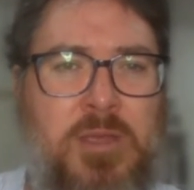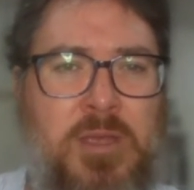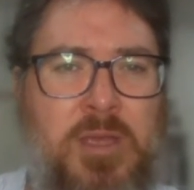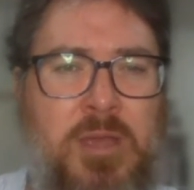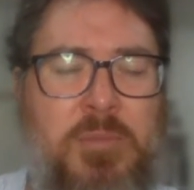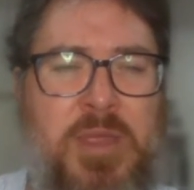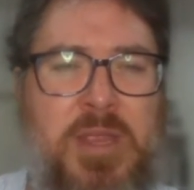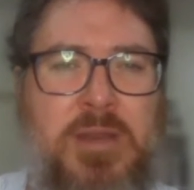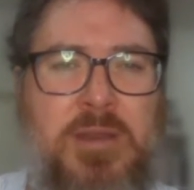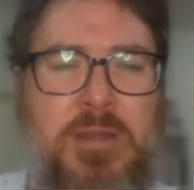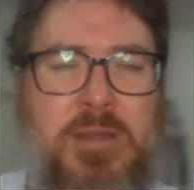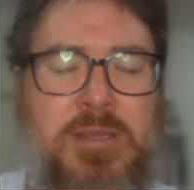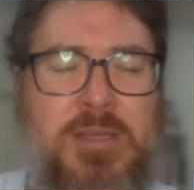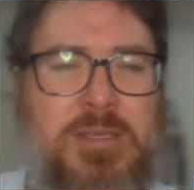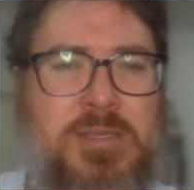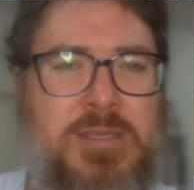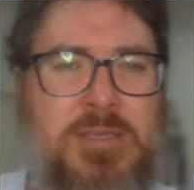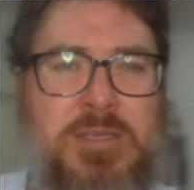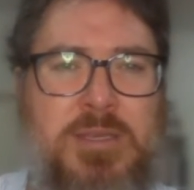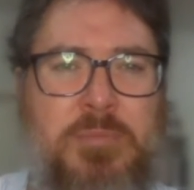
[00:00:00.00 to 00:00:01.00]
I mean,
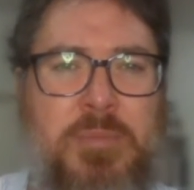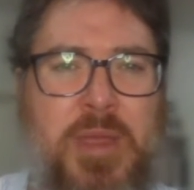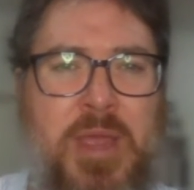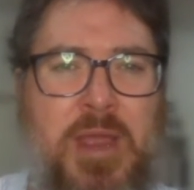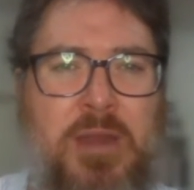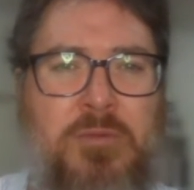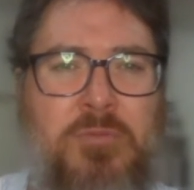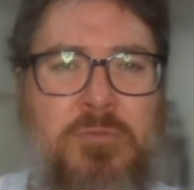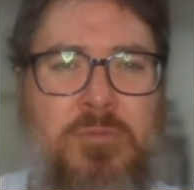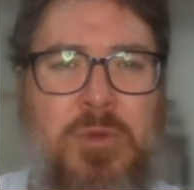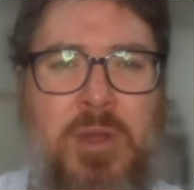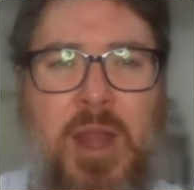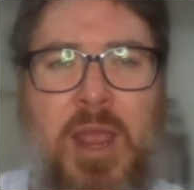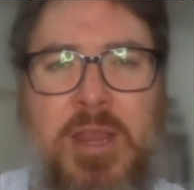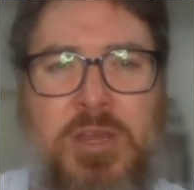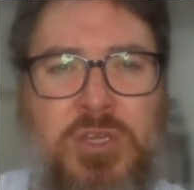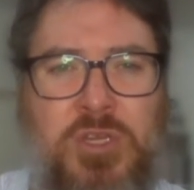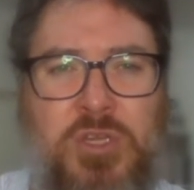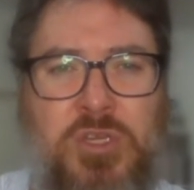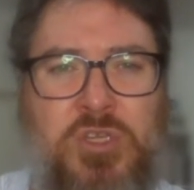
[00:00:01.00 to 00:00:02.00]
this is about
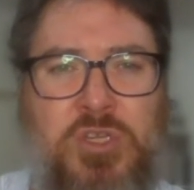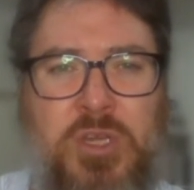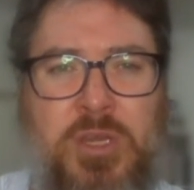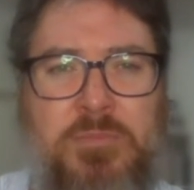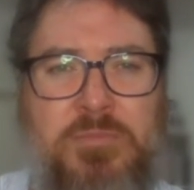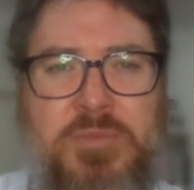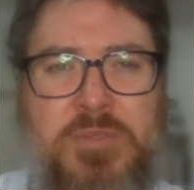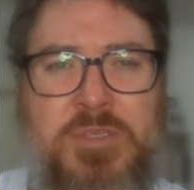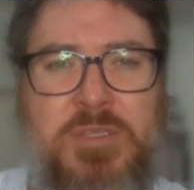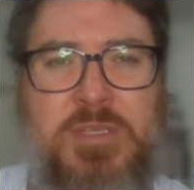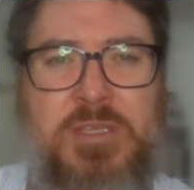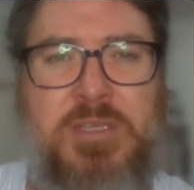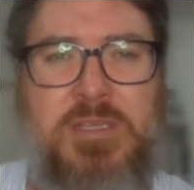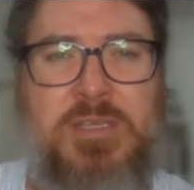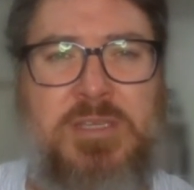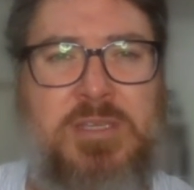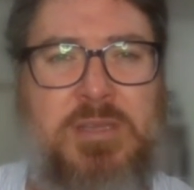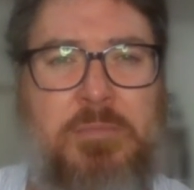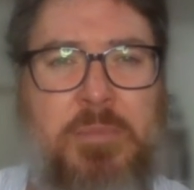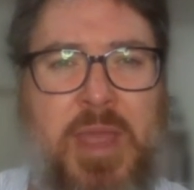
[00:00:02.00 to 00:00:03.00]
relationships.
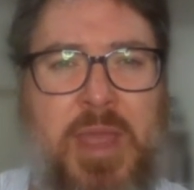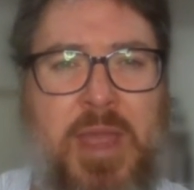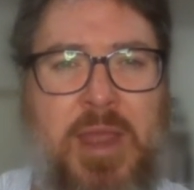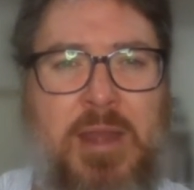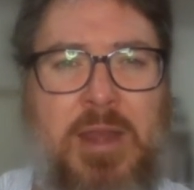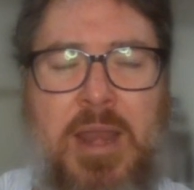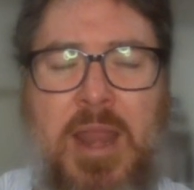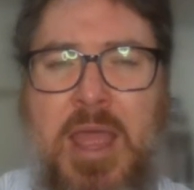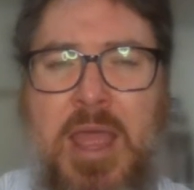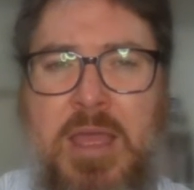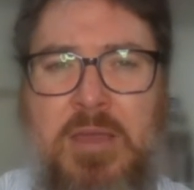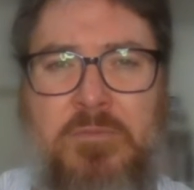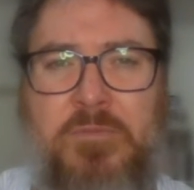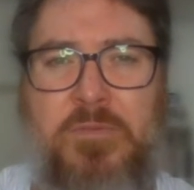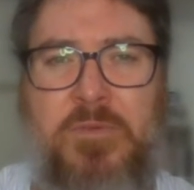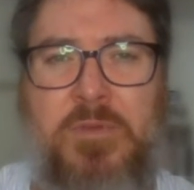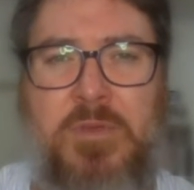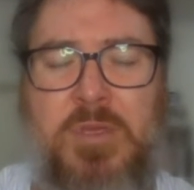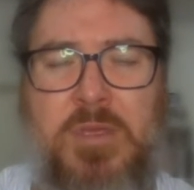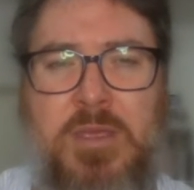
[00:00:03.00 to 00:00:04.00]
This is about
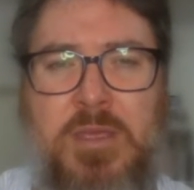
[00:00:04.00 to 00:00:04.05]
love.